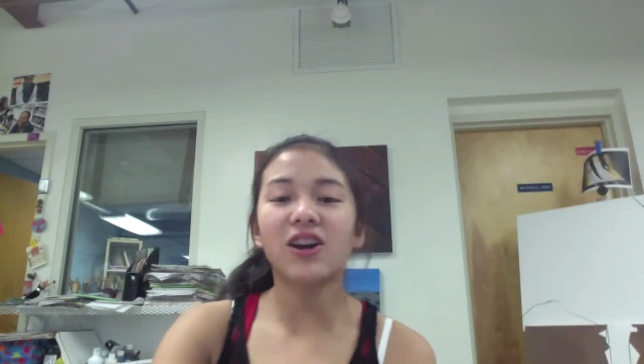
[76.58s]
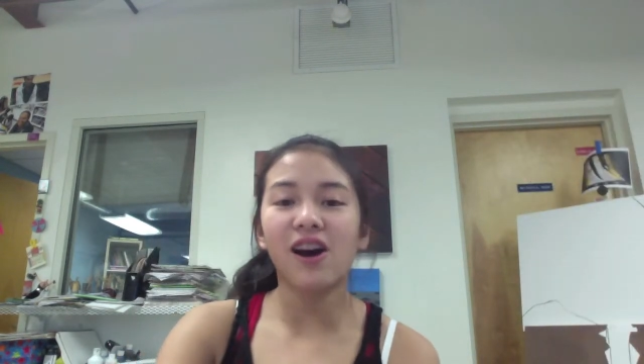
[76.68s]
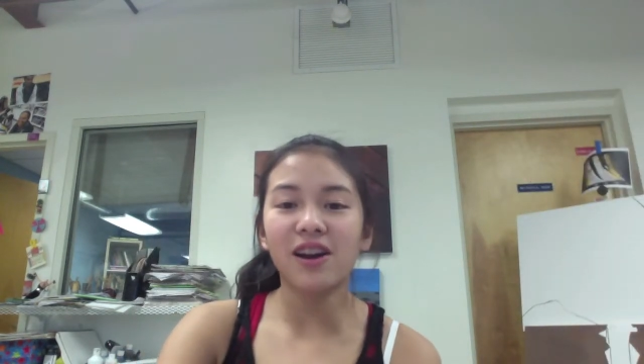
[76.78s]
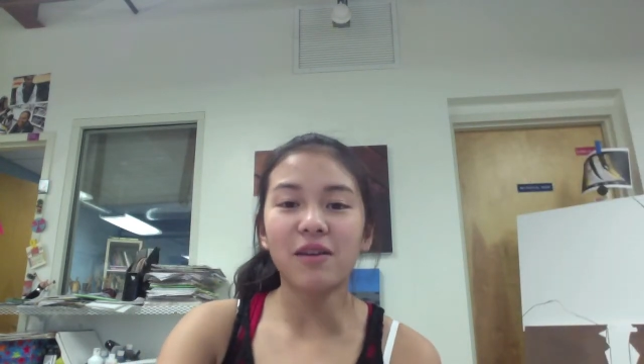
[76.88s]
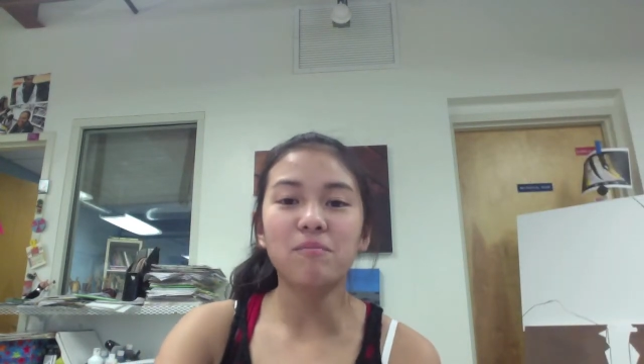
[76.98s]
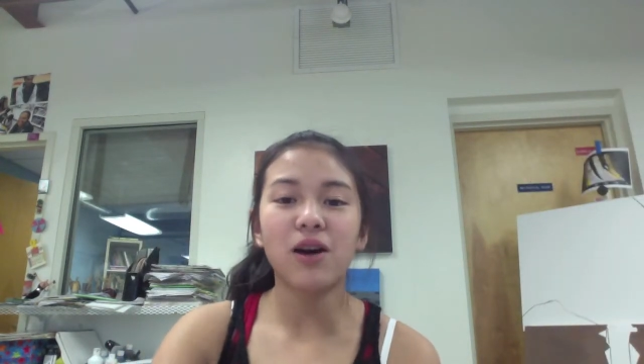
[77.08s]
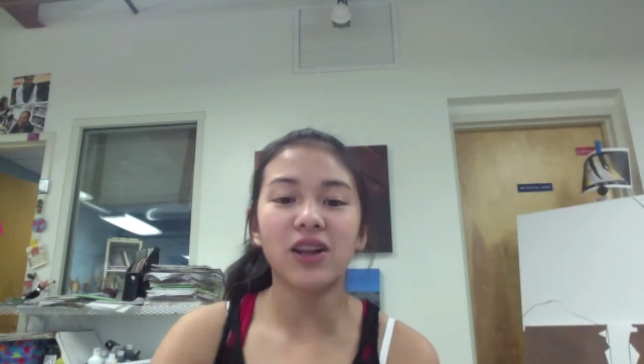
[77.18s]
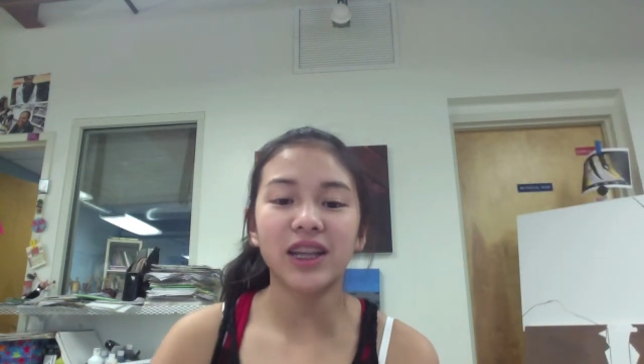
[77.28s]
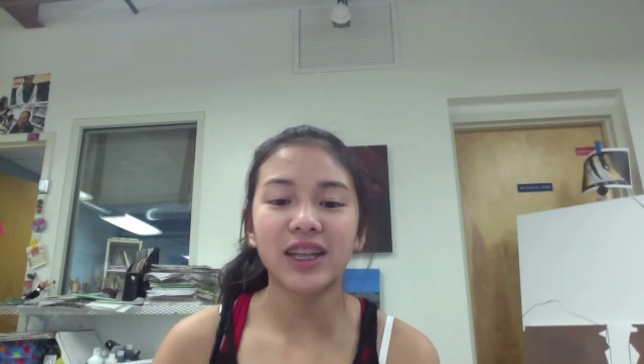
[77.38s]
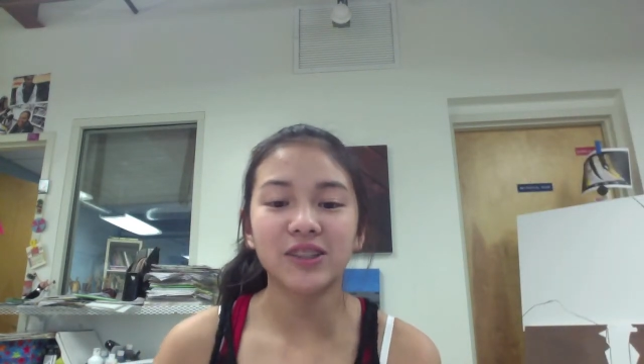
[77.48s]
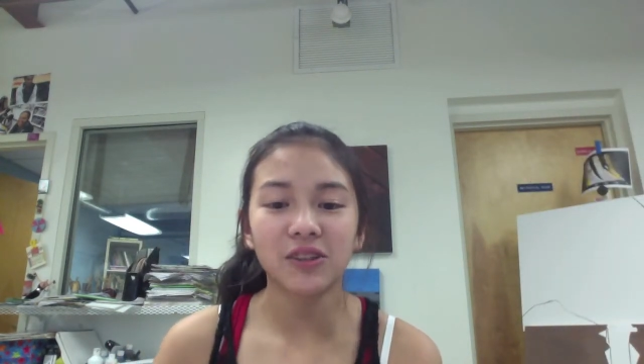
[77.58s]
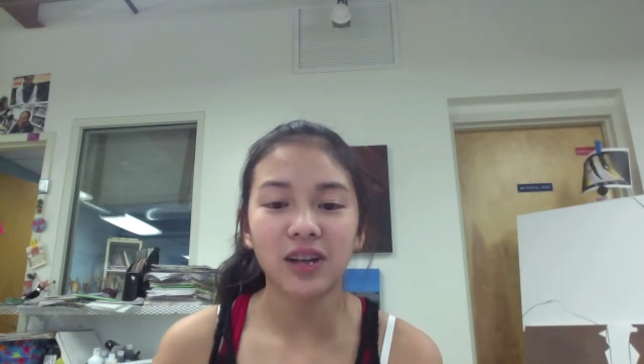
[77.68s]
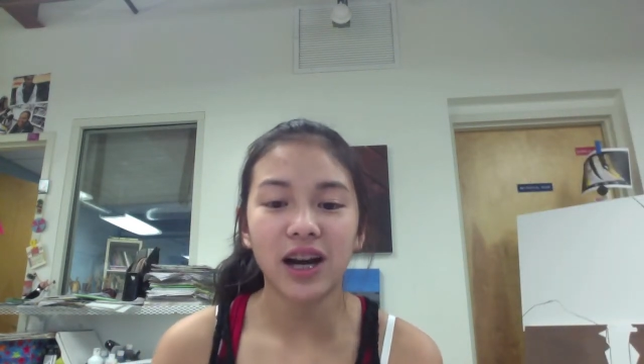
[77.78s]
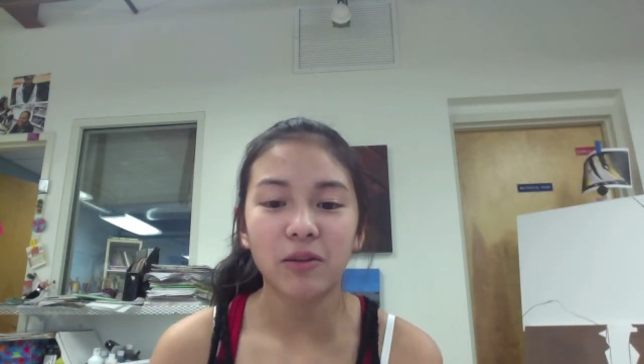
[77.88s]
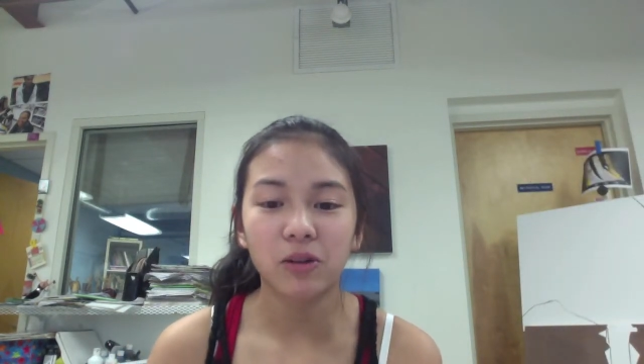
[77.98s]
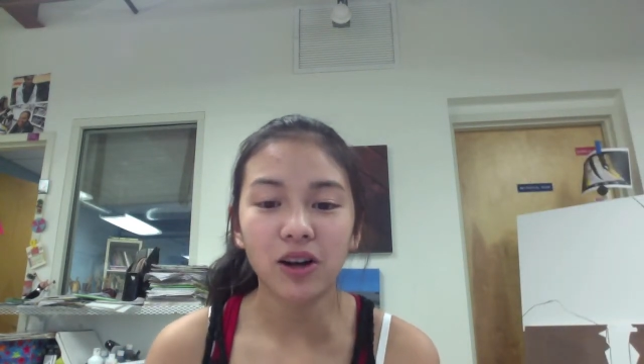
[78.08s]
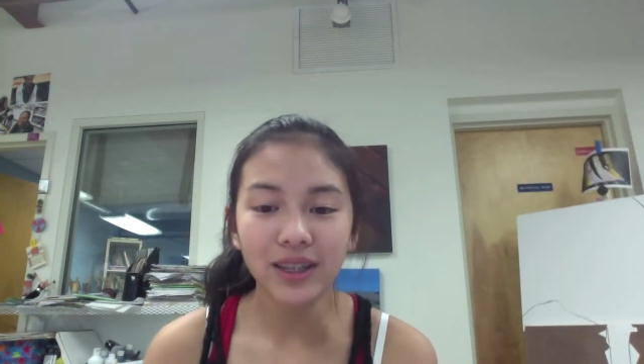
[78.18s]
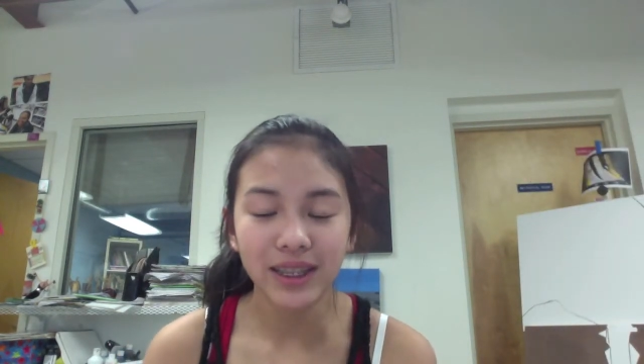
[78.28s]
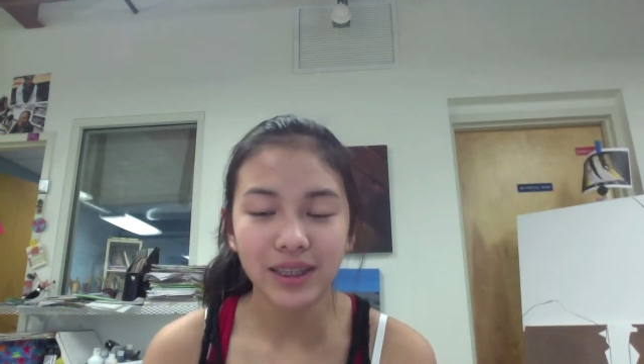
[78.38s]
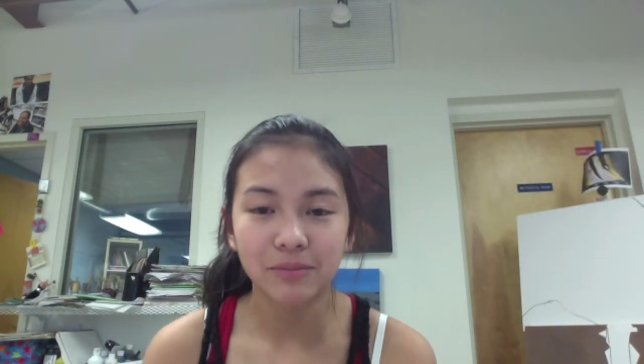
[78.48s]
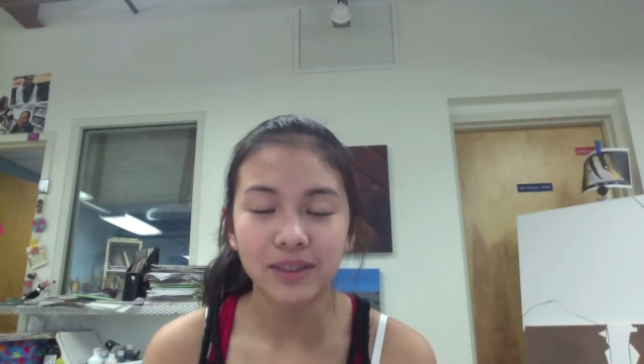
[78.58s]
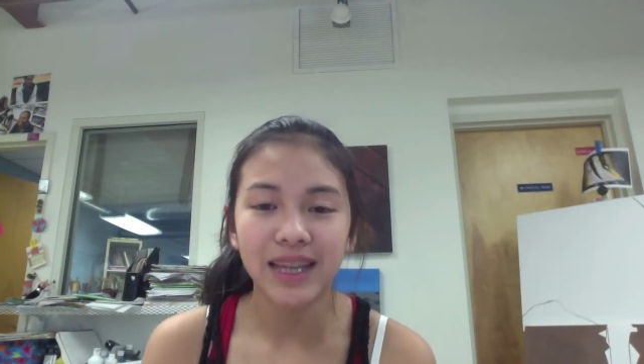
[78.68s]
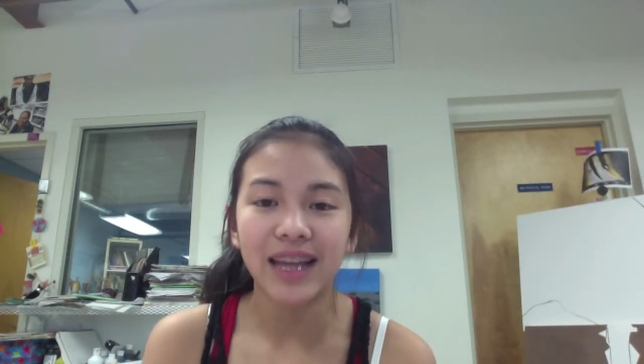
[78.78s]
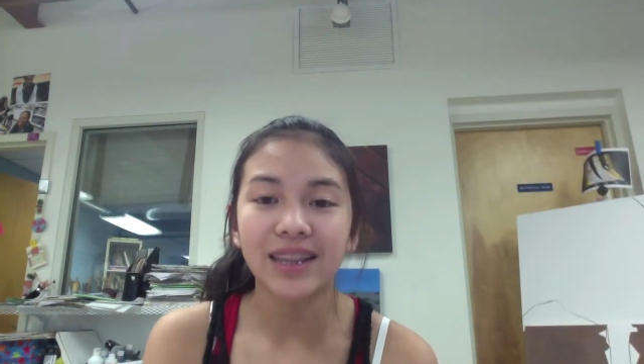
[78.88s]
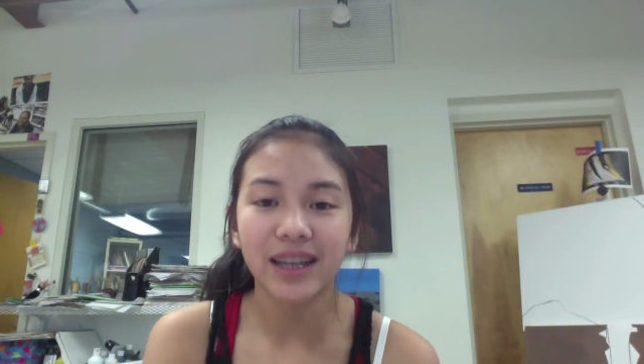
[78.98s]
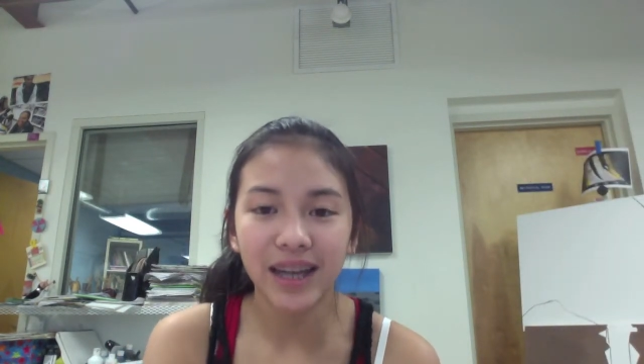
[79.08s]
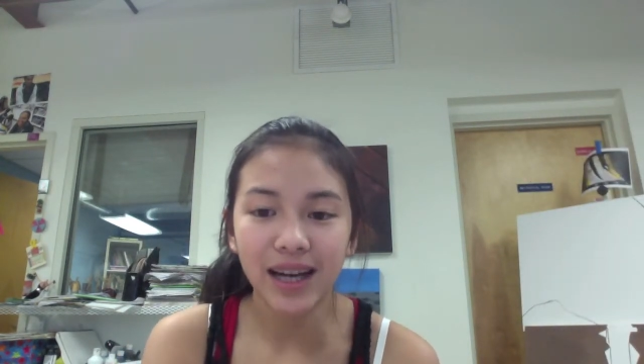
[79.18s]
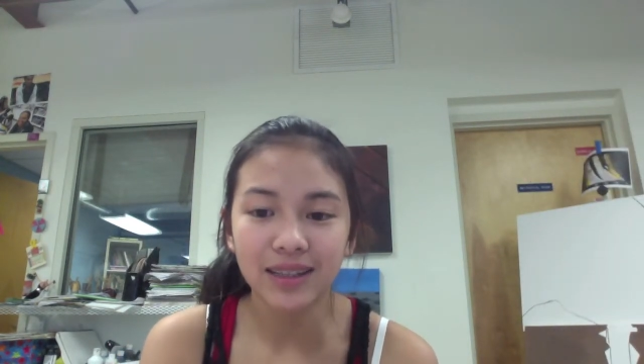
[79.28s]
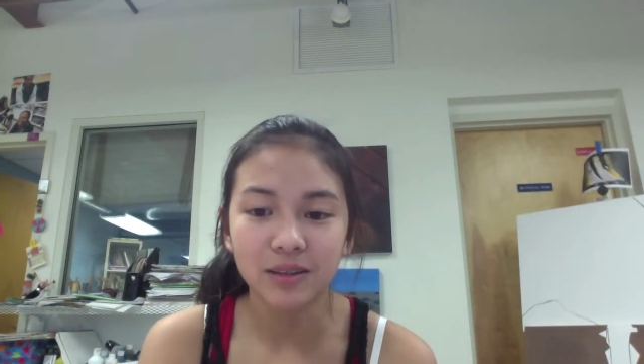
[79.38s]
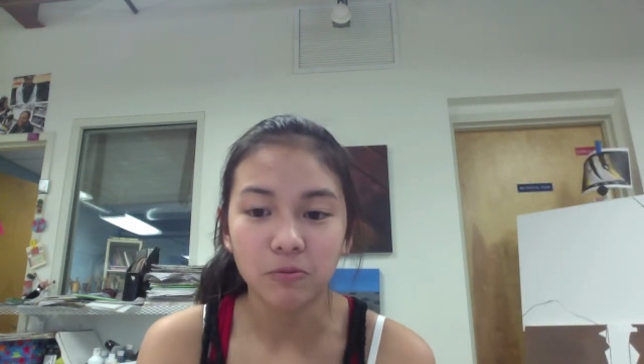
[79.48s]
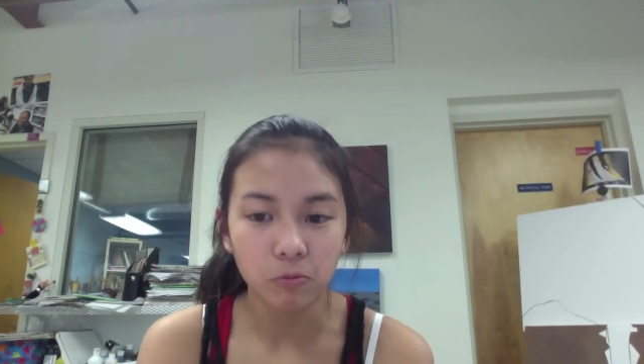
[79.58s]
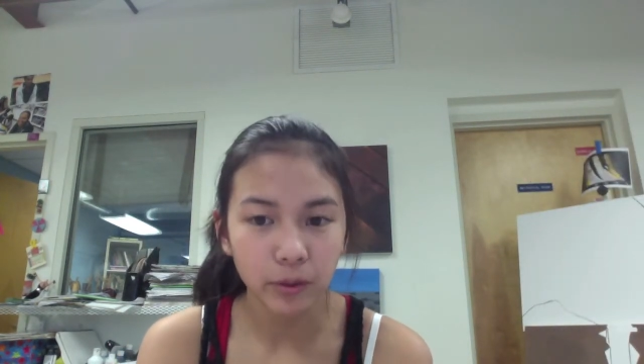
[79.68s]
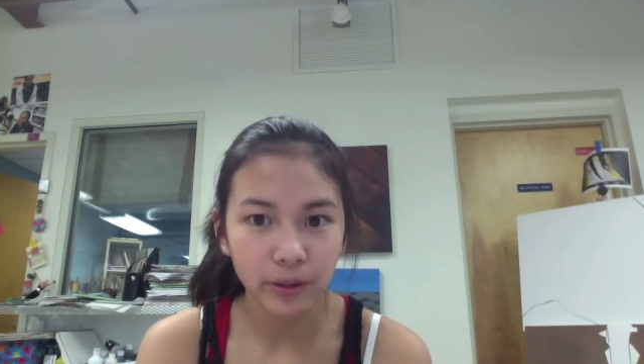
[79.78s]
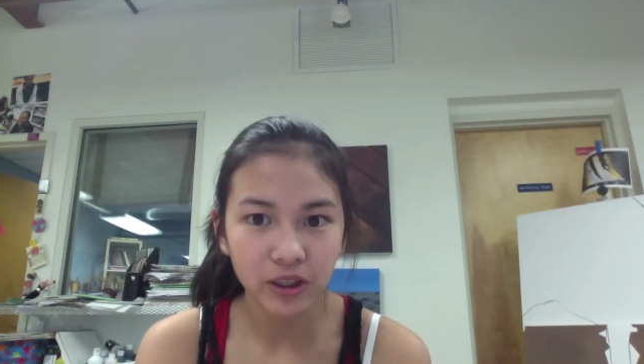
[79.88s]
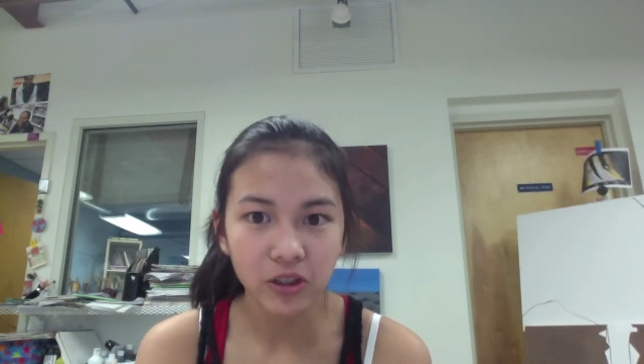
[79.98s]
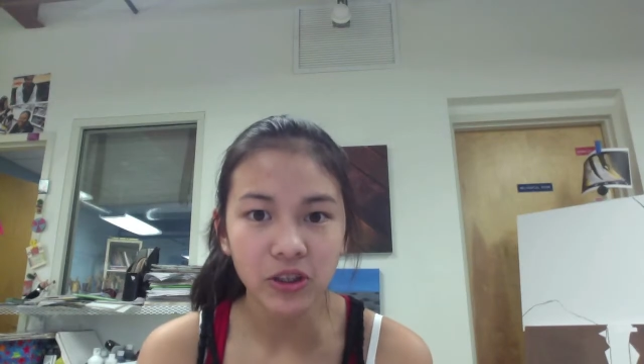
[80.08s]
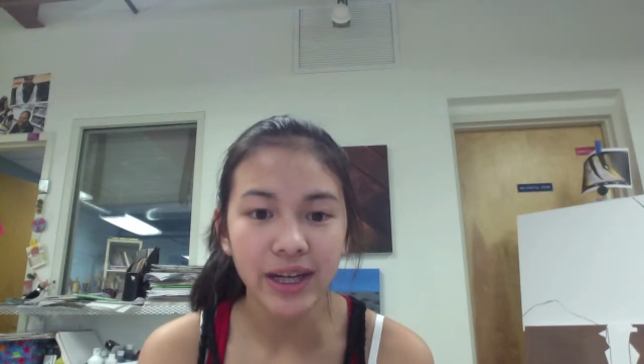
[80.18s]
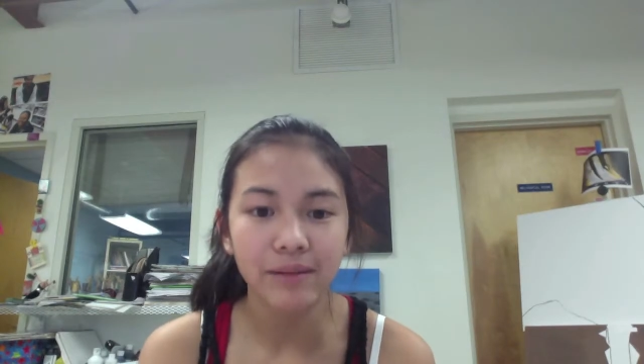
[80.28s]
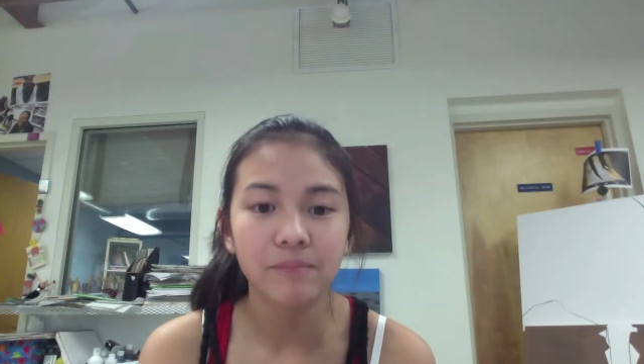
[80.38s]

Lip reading: Ghana, Mali, and Songhai were all kingdoms that, like Axum, were built on trade.